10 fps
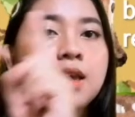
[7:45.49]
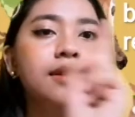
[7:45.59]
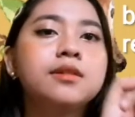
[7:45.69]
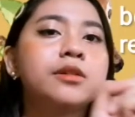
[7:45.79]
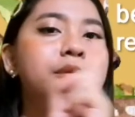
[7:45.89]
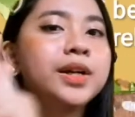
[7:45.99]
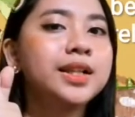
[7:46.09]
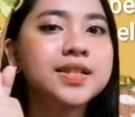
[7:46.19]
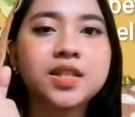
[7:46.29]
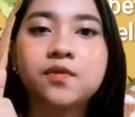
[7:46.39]
their
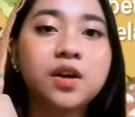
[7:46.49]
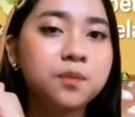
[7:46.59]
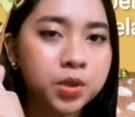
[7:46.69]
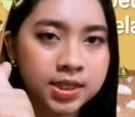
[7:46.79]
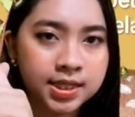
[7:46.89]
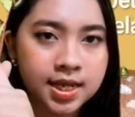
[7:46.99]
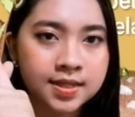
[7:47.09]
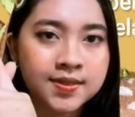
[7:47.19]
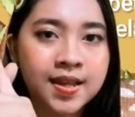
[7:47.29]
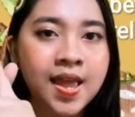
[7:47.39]
relative
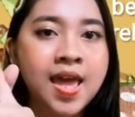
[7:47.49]
abundance,